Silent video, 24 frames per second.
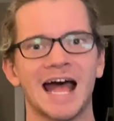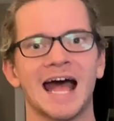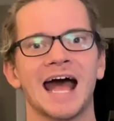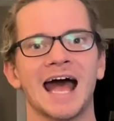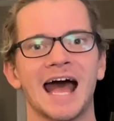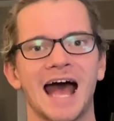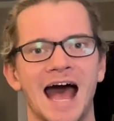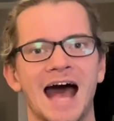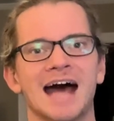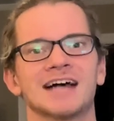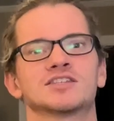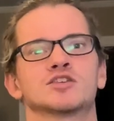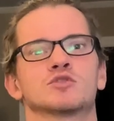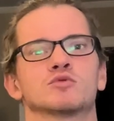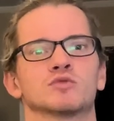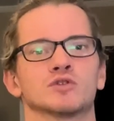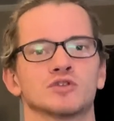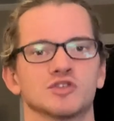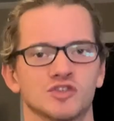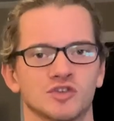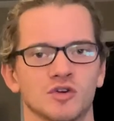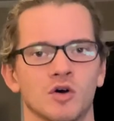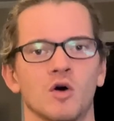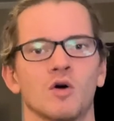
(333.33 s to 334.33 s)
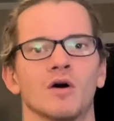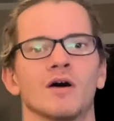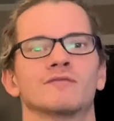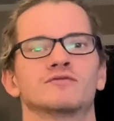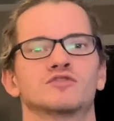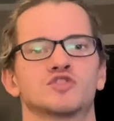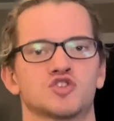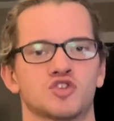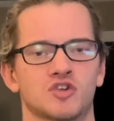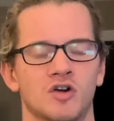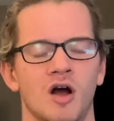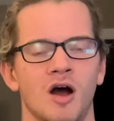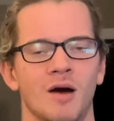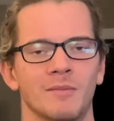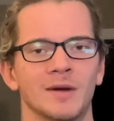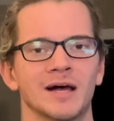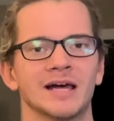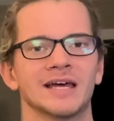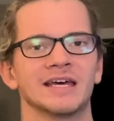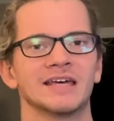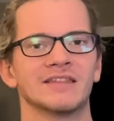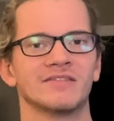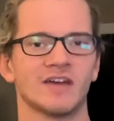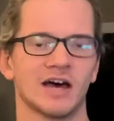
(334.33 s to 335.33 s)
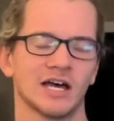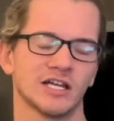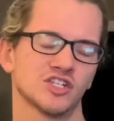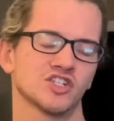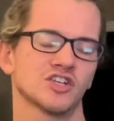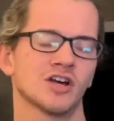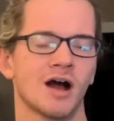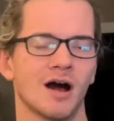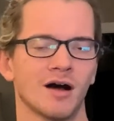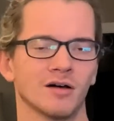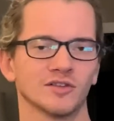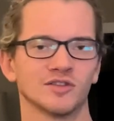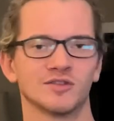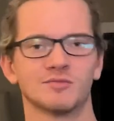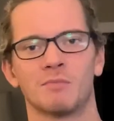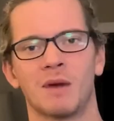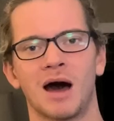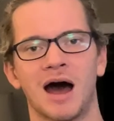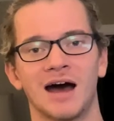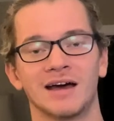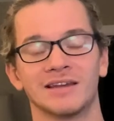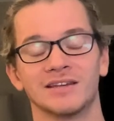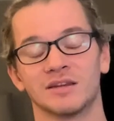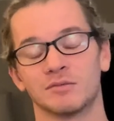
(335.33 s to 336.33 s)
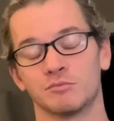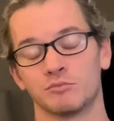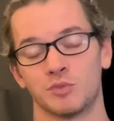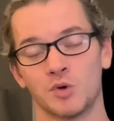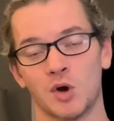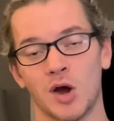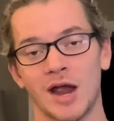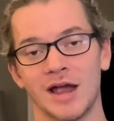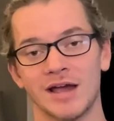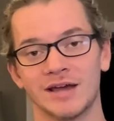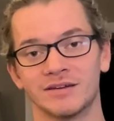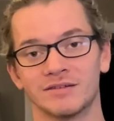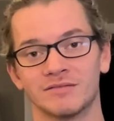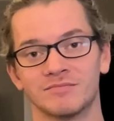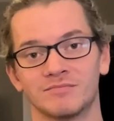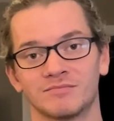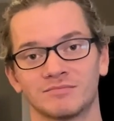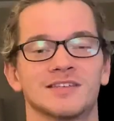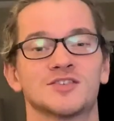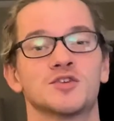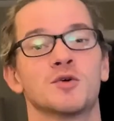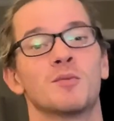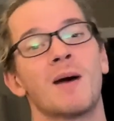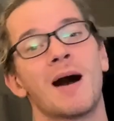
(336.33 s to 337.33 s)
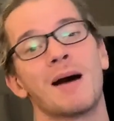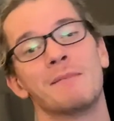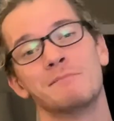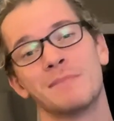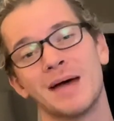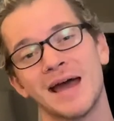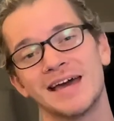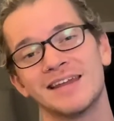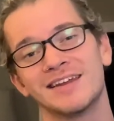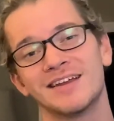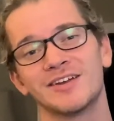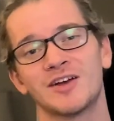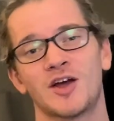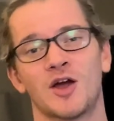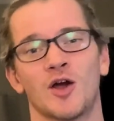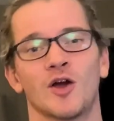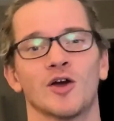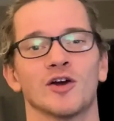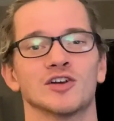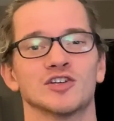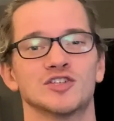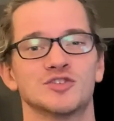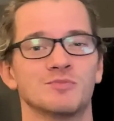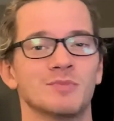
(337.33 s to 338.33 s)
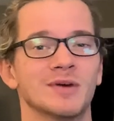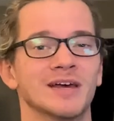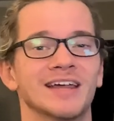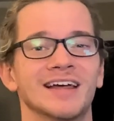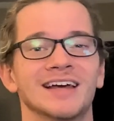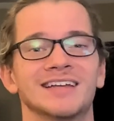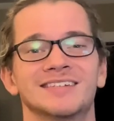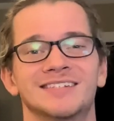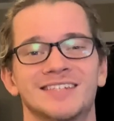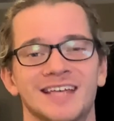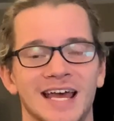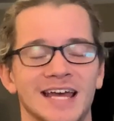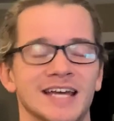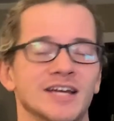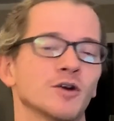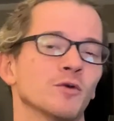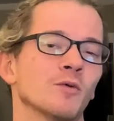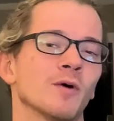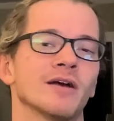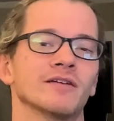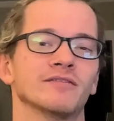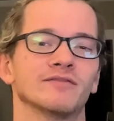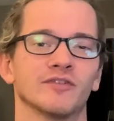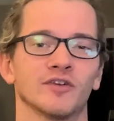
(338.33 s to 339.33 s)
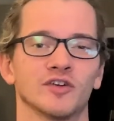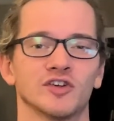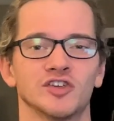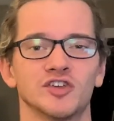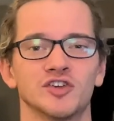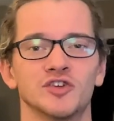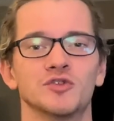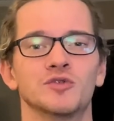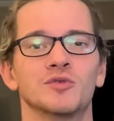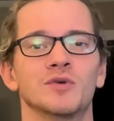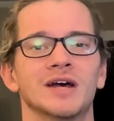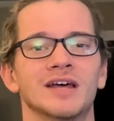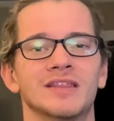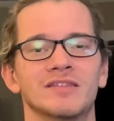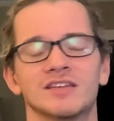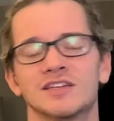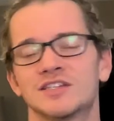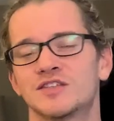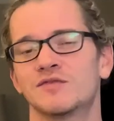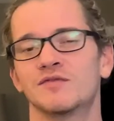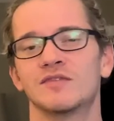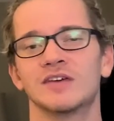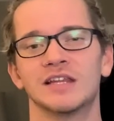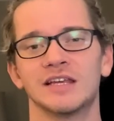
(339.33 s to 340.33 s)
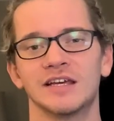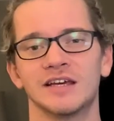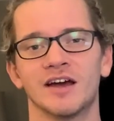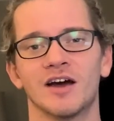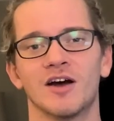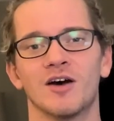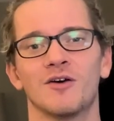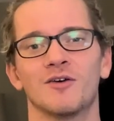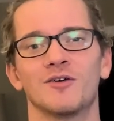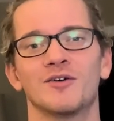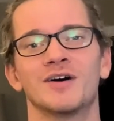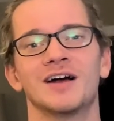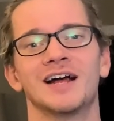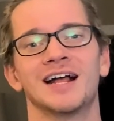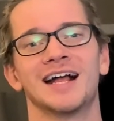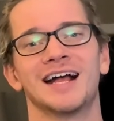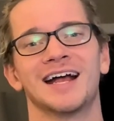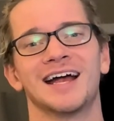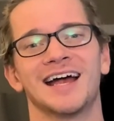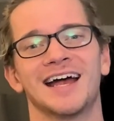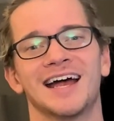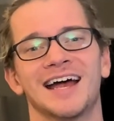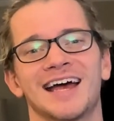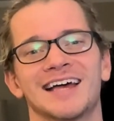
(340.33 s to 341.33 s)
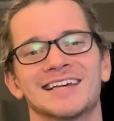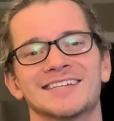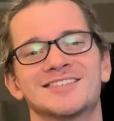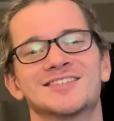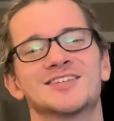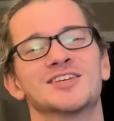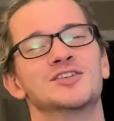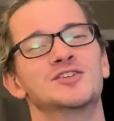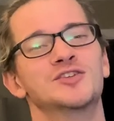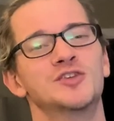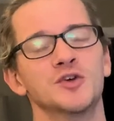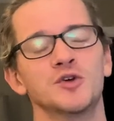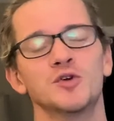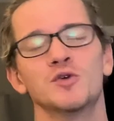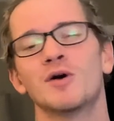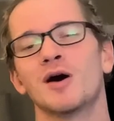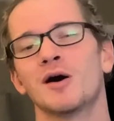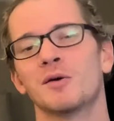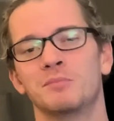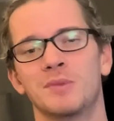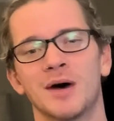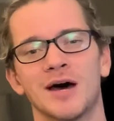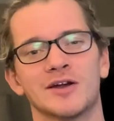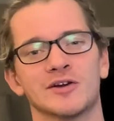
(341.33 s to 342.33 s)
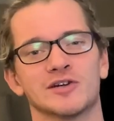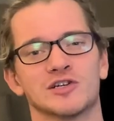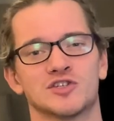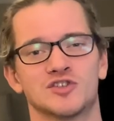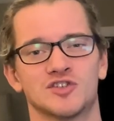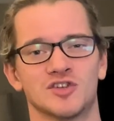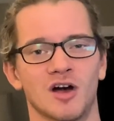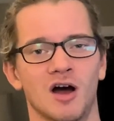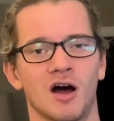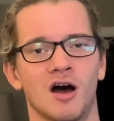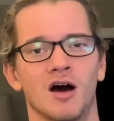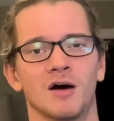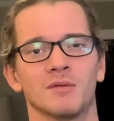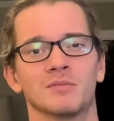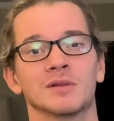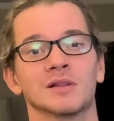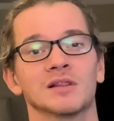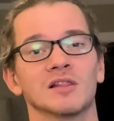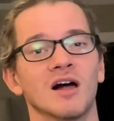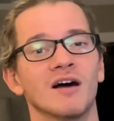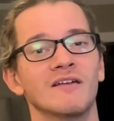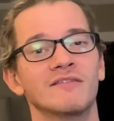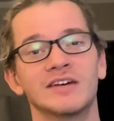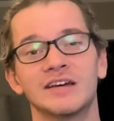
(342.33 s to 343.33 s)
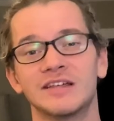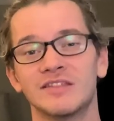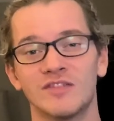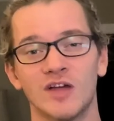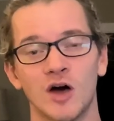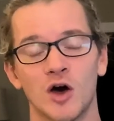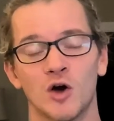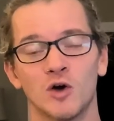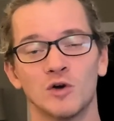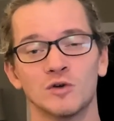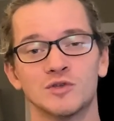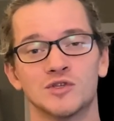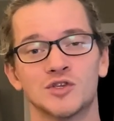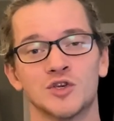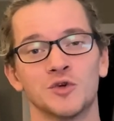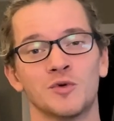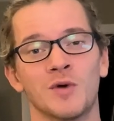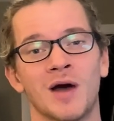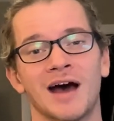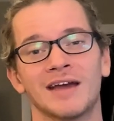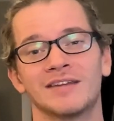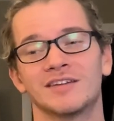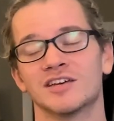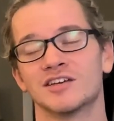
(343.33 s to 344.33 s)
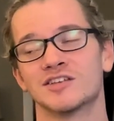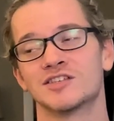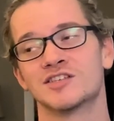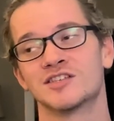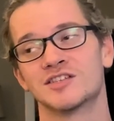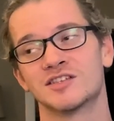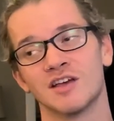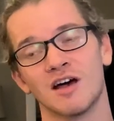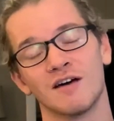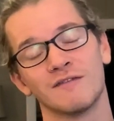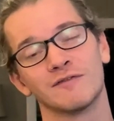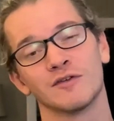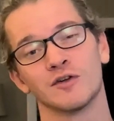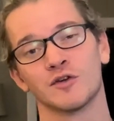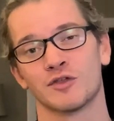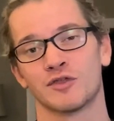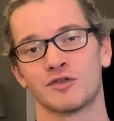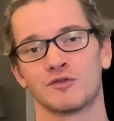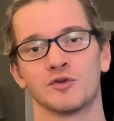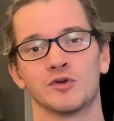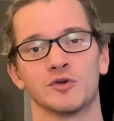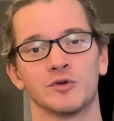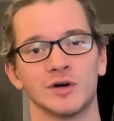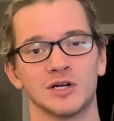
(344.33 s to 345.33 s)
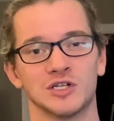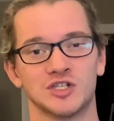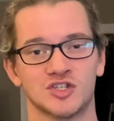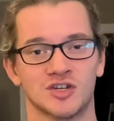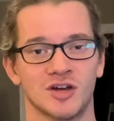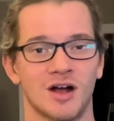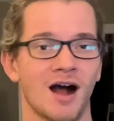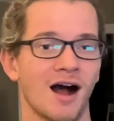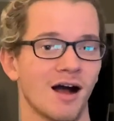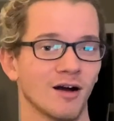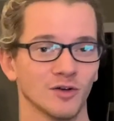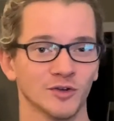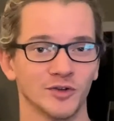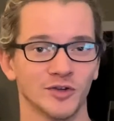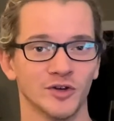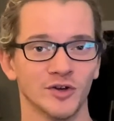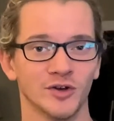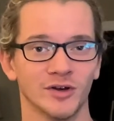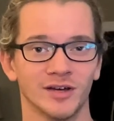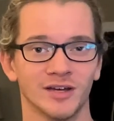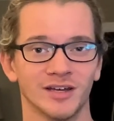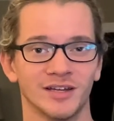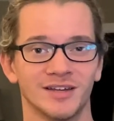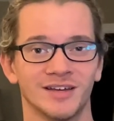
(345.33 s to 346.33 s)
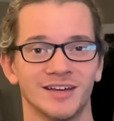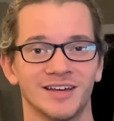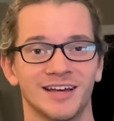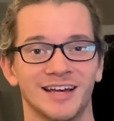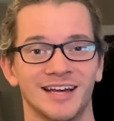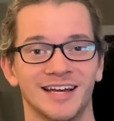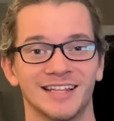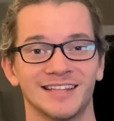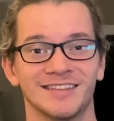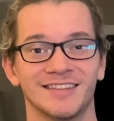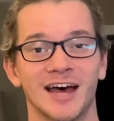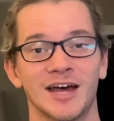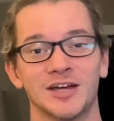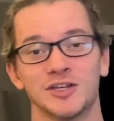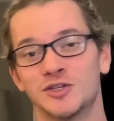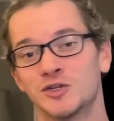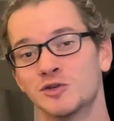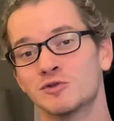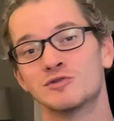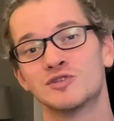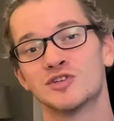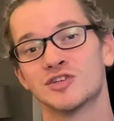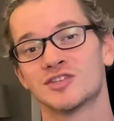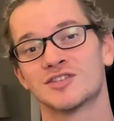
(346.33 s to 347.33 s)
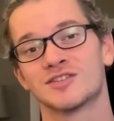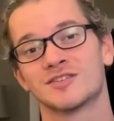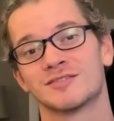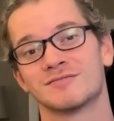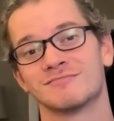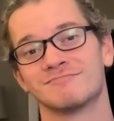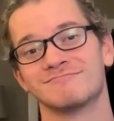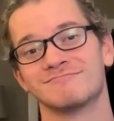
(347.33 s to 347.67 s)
as a result of trauma in that child's mind and brain. So my main encouragement and takeaway for you in this video is to do a better job loving those who had to suffer through a childhood that you just